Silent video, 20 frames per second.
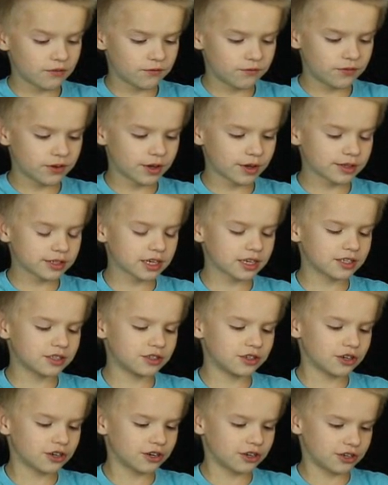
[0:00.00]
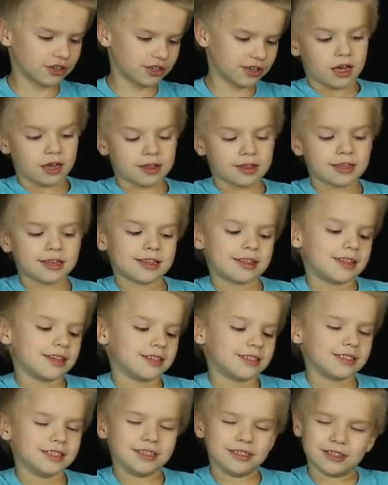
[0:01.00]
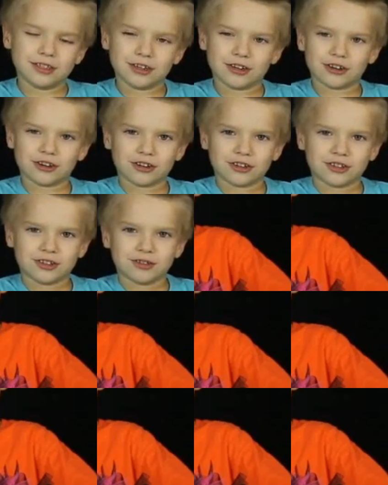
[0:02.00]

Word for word: It feels like dirt. I think this is dirt.